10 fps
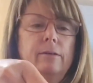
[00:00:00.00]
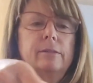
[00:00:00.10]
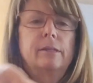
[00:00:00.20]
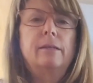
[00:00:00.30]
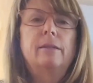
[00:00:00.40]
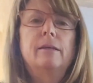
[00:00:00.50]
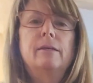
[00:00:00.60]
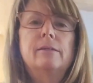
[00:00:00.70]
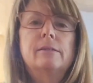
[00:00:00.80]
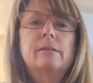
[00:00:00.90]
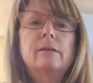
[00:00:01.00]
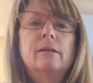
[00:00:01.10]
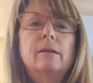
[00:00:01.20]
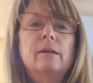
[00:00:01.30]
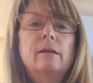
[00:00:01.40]
Looks like this.
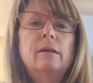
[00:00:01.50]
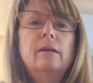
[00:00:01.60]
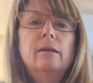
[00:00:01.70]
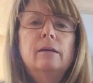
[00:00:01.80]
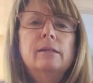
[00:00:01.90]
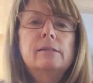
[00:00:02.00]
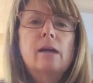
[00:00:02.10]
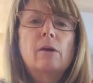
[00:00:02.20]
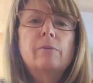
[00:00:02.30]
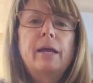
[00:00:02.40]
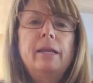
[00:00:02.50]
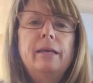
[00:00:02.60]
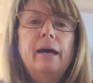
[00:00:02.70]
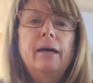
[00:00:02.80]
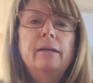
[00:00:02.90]
It's not ready
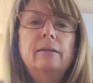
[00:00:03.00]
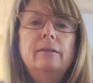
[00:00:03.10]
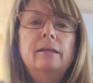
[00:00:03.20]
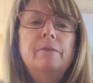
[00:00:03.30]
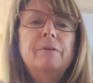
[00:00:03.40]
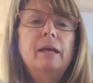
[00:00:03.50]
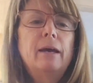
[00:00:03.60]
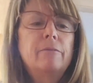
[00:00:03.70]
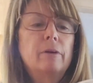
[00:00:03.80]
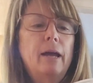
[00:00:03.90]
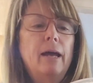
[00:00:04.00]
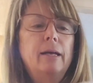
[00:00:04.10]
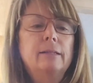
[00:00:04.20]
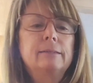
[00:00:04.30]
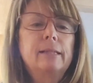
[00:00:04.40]
yet. If it ever
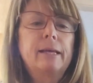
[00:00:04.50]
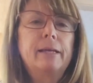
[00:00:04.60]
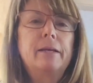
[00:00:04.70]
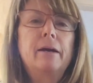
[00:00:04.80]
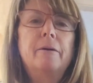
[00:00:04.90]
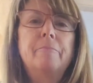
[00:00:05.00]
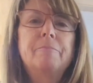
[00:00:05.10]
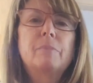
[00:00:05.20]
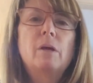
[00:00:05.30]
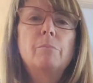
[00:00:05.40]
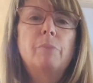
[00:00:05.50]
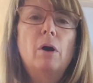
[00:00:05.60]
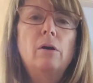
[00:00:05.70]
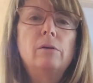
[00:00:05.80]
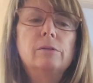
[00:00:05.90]
has like
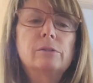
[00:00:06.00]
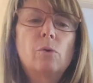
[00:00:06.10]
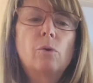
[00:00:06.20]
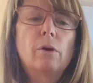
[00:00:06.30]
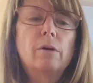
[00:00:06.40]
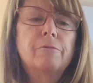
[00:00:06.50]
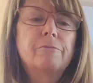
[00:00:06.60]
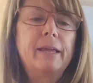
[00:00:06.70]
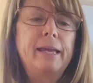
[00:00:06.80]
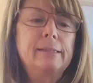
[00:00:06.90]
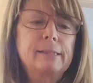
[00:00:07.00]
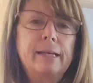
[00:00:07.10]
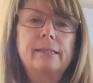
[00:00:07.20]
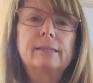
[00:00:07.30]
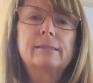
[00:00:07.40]
balls or flakes
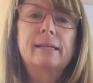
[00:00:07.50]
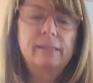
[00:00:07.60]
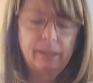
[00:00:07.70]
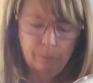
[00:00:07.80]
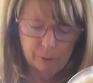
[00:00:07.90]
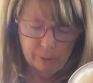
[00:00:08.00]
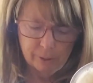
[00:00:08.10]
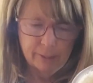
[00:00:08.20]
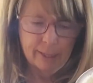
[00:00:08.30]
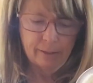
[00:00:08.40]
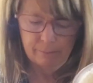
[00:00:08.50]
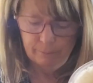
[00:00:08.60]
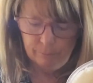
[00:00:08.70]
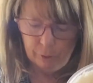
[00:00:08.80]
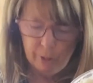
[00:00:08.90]
like this, like it almost looks like
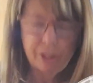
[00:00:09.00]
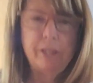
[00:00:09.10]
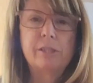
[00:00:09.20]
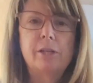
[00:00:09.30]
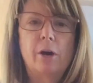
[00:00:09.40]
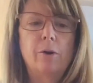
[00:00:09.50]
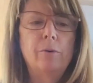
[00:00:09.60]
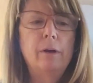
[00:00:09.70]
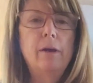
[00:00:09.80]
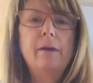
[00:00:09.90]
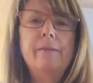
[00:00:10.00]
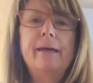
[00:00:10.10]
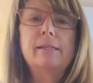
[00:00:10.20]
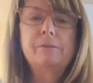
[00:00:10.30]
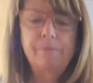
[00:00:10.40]
crunchy snow,
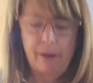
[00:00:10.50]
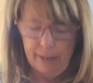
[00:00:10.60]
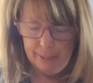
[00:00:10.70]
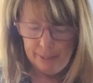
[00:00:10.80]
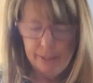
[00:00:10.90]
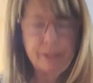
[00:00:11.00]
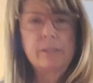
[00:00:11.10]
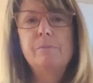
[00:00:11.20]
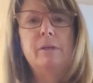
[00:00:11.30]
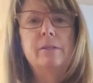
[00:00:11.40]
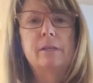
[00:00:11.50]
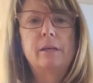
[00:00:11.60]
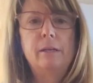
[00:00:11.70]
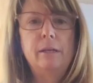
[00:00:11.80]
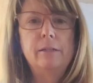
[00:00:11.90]
that's fine. It just means
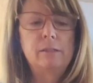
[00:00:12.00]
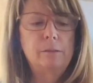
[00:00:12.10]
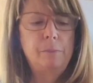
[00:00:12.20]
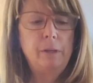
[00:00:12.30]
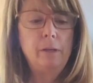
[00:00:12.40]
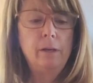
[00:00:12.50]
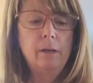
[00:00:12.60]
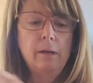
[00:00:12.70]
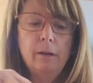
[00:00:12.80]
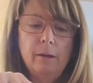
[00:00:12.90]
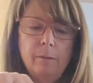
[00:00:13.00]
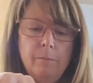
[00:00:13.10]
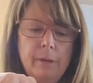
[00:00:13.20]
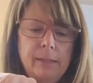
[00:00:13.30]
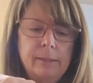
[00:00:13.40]
that it needs to be
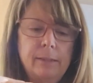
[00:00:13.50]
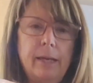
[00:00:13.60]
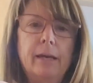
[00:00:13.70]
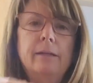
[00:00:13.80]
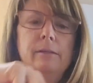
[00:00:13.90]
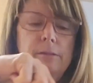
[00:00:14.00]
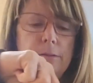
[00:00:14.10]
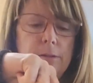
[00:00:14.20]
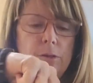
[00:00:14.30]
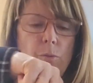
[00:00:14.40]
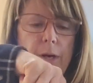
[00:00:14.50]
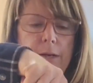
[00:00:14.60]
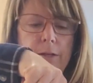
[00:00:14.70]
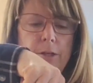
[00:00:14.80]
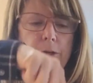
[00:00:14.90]
mixed again. So what
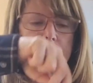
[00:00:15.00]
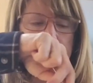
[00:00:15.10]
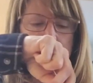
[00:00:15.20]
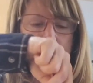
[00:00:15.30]
I do is